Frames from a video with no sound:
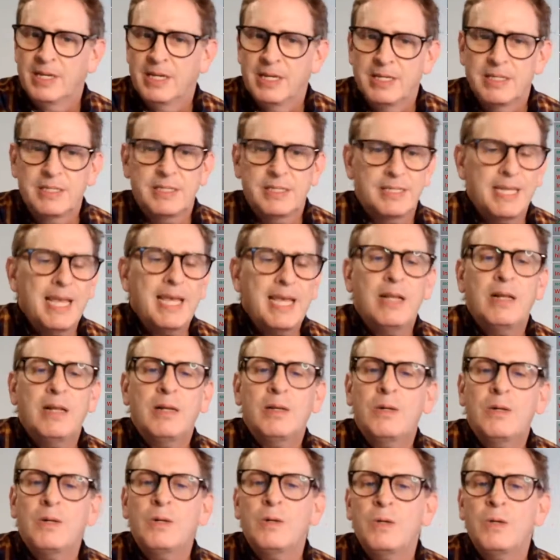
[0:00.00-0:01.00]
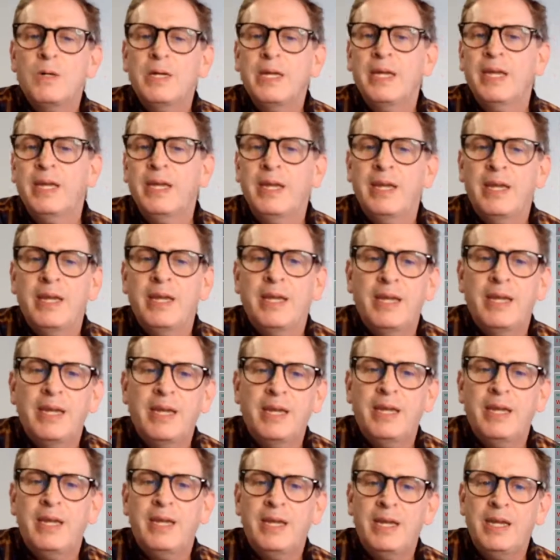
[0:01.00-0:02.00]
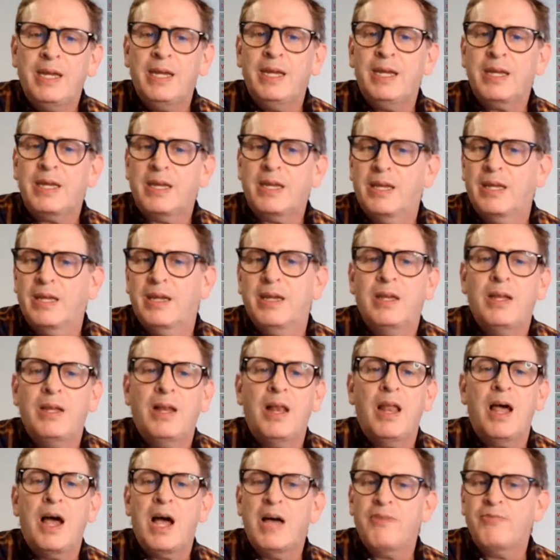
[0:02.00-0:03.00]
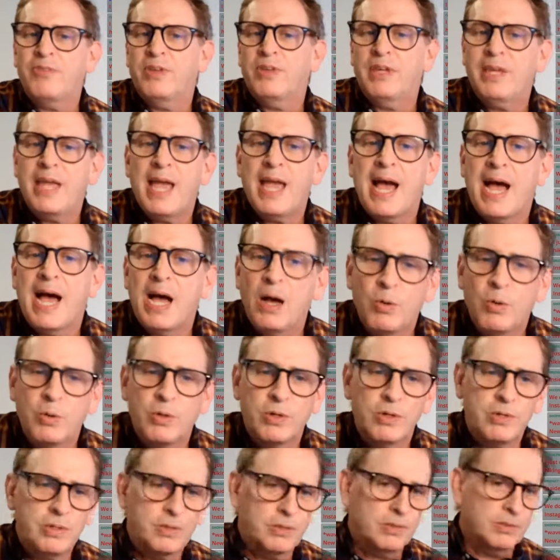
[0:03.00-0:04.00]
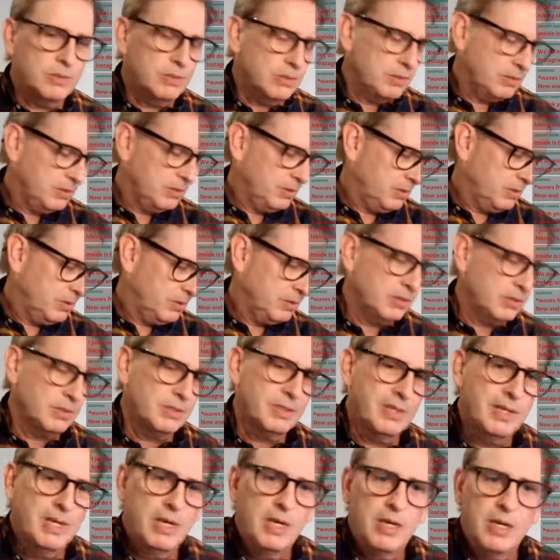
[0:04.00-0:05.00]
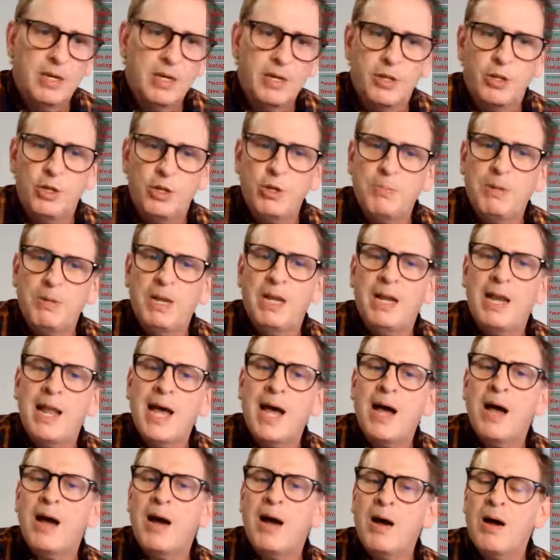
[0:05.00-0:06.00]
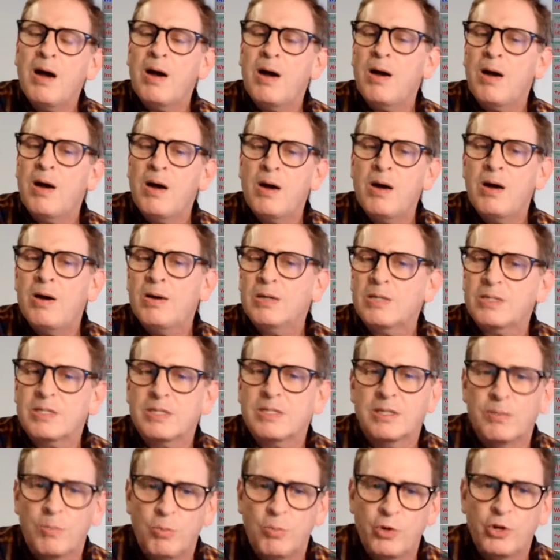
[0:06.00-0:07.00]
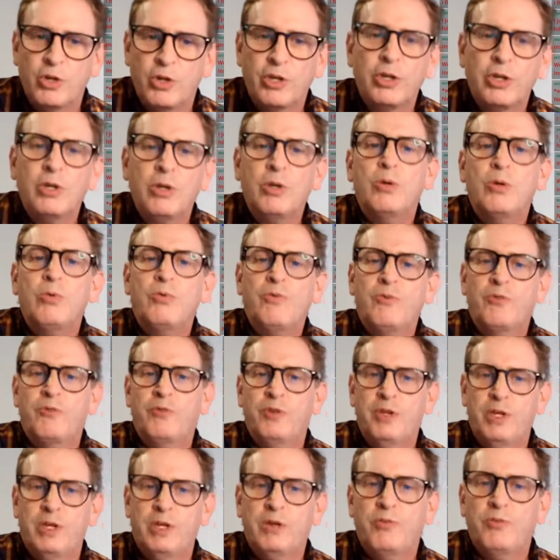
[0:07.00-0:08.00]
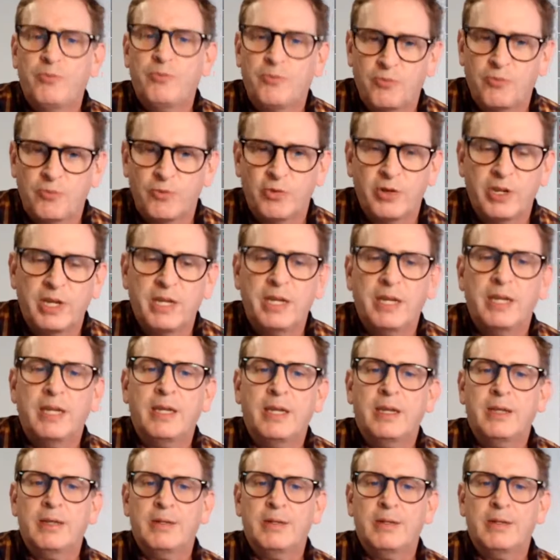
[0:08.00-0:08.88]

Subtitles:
Sail away, kill off the hours. You belong somewhere you feel free.